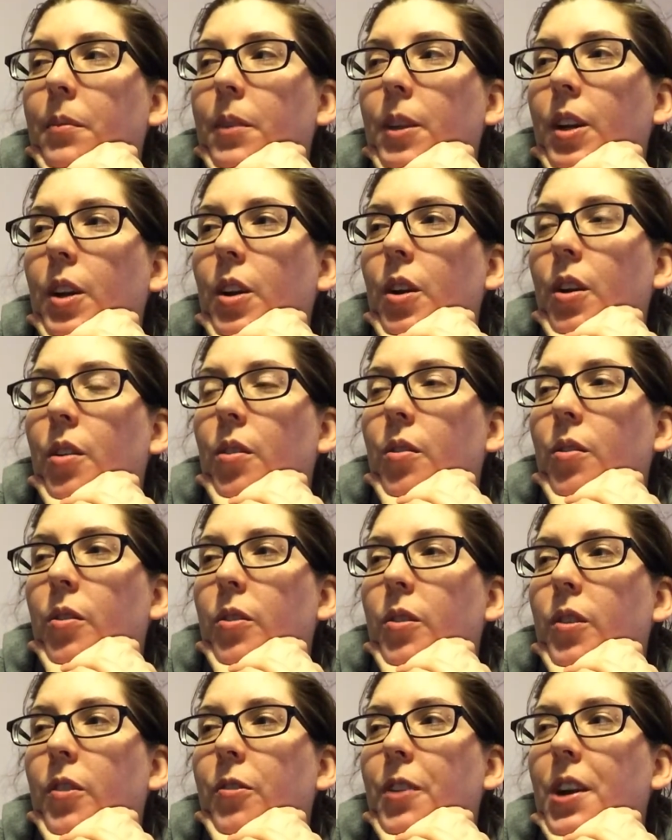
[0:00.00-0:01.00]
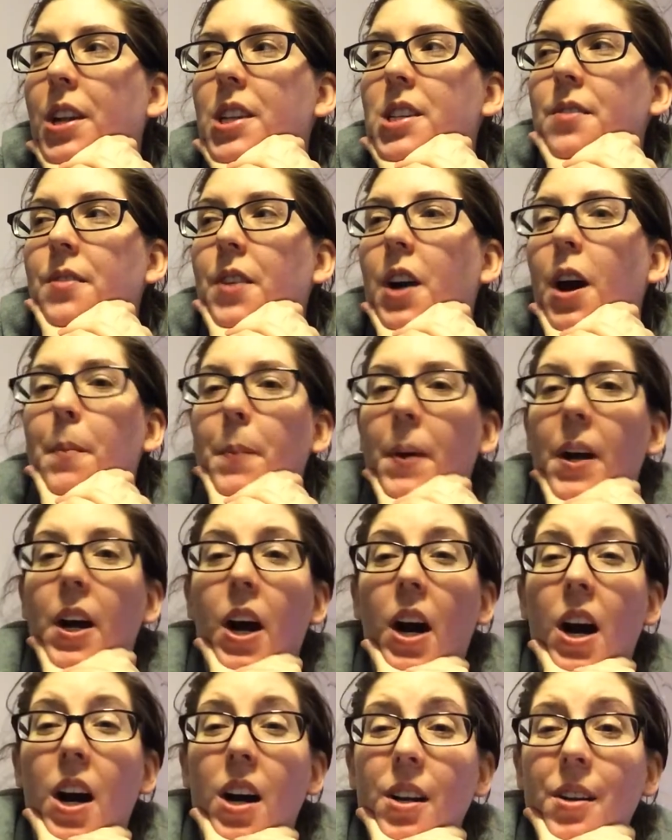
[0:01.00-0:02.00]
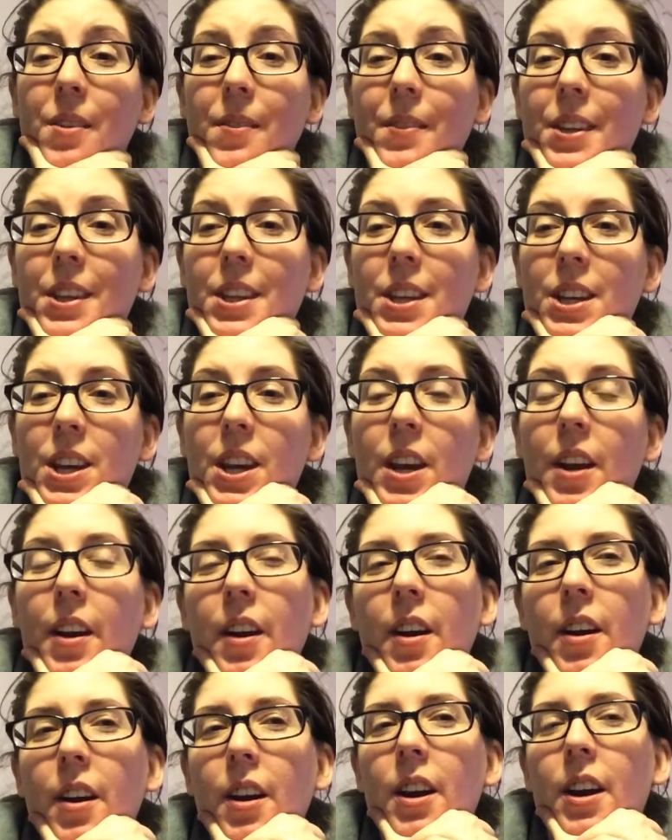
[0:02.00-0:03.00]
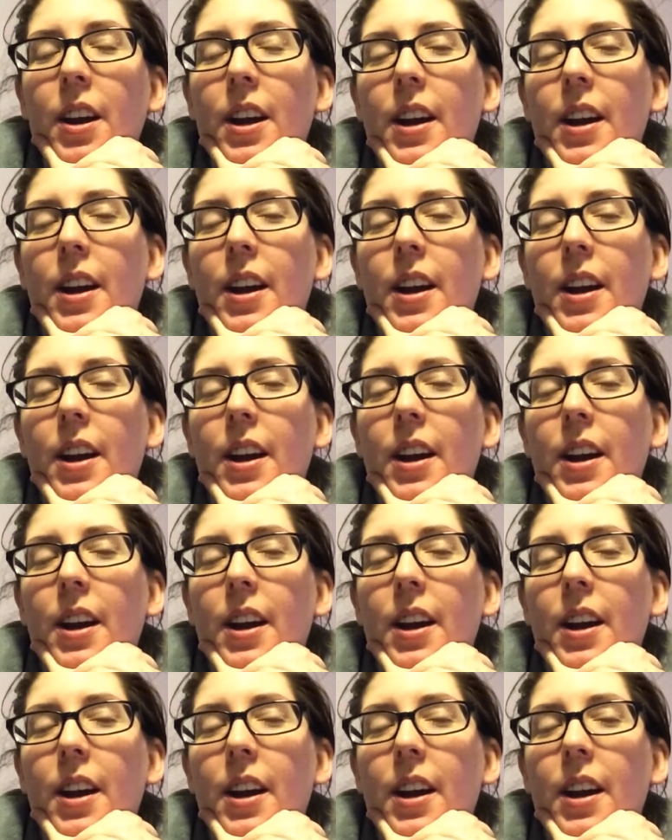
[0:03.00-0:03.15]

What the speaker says: you know, friends have come and gone over the year,